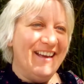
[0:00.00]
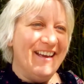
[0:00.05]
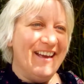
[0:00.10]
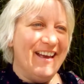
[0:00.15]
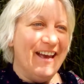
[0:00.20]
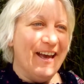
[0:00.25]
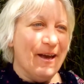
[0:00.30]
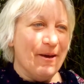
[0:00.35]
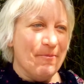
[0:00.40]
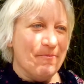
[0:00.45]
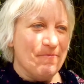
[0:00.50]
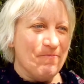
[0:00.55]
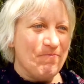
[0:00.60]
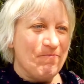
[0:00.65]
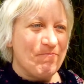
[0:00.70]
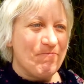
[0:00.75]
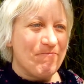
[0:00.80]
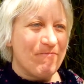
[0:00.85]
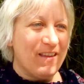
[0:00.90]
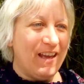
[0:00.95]

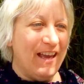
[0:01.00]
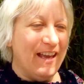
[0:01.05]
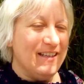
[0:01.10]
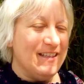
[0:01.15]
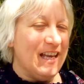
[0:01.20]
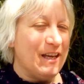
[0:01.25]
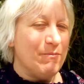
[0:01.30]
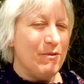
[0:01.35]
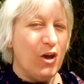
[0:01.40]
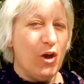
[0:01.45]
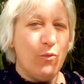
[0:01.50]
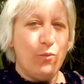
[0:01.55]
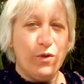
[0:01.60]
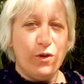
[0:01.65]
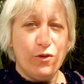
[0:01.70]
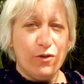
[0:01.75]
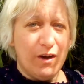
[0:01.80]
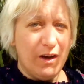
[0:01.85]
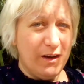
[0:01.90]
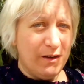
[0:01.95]
At Take Me Home, we
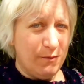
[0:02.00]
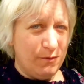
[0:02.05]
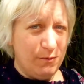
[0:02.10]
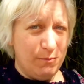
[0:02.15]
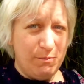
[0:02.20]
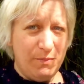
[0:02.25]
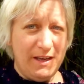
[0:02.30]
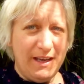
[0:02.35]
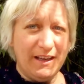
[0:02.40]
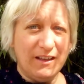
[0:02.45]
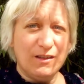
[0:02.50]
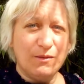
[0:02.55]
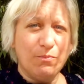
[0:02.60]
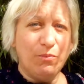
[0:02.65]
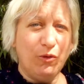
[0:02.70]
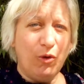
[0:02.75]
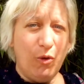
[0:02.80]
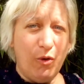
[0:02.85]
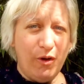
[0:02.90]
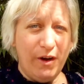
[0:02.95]
are going to be
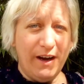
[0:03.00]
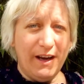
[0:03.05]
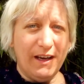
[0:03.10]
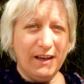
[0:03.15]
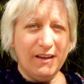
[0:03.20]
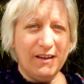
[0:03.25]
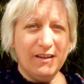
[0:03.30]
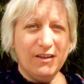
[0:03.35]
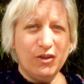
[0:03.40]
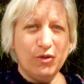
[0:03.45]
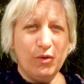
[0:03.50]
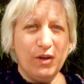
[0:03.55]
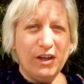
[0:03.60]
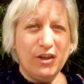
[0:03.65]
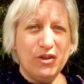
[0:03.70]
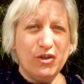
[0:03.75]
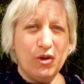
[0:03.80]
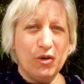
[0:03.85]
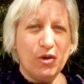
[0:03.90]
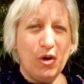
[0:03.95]
exploring
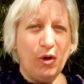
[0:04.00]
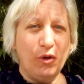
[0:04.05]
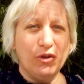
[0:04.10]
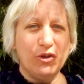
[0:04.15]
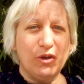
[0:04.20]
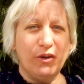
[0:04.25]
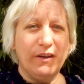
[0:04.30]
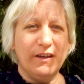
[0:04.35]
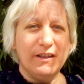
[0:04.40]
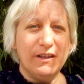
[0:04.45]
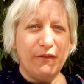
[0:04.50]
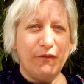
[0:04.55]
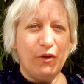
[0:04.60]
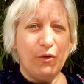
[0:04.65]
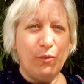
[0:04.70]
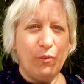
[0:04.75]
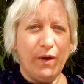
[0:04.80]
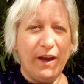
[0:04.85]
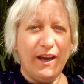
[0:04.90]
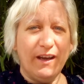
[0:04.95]
traditional culture in
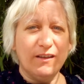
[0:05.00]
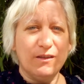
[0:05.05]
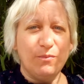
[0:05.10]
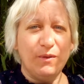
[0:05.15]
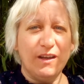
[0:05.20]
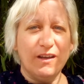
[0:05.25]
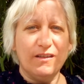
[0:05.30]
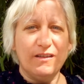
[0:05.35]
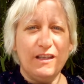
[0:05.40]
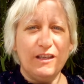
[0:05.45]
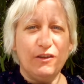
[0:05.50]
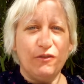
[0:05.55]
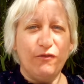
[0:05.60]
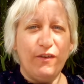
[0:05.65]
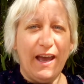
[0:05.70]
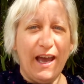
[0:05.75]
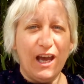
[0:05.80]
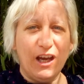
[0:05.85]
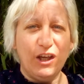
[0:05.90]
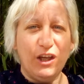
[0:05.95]
different ways because these
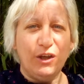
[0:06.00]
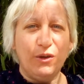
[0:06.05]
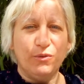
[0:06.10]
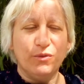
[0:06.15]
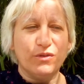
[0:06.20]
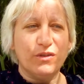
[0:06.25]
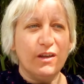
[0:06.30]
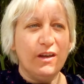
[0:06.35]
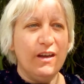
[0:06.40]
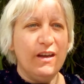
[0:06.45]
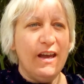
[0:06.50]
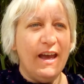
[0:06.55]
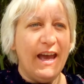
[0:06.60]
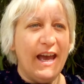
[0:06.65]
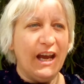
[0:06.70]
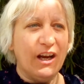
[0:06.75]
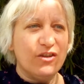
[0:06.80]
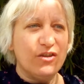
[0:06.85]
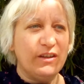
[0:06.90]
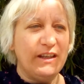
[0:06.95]
values
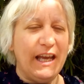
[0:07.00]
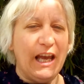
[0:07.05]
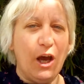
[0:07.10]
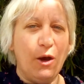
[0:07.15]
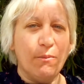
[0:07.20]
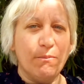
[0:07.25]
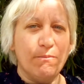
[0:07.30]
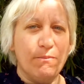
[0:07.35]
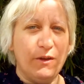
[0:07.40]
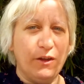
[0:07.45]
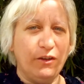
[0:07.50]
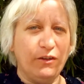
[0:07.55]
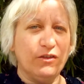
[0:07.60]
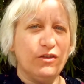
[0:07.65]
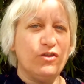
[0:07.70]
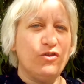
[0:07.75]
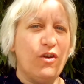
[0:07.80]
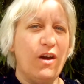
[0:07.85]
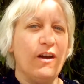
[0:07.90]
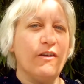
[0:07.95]
actually help build
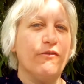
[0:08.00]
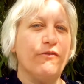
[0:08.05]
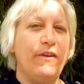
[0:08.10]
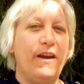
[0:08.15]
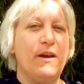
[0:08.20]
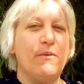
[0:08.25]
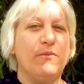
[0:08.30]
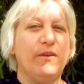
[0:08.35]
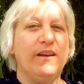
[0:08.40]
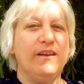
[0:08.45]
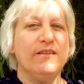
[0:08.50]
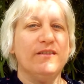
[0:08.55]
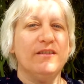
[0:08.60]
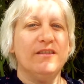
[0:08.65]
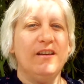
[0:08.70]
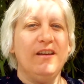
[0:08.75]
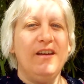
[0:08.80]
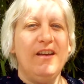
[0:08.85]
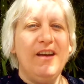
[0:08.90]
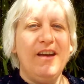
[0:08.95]
strong families.